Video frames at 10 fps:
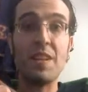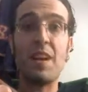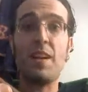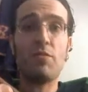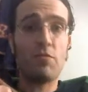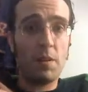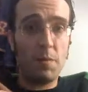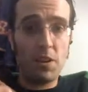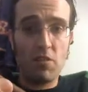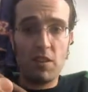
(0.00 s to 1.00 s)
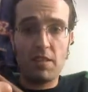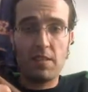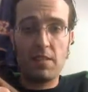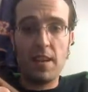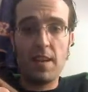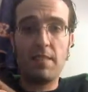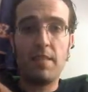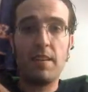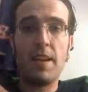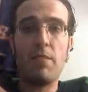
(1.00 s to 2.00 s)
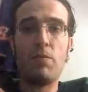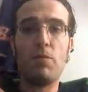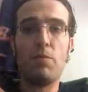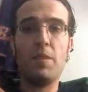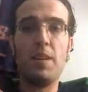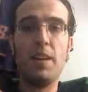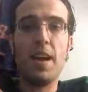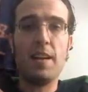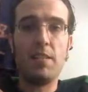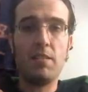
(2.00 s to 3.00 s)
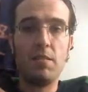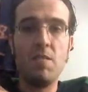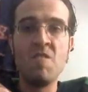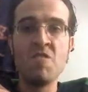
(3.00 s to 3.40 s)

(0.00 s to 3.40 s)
That nice creamy chocolate taste, and now a little bit of nuts.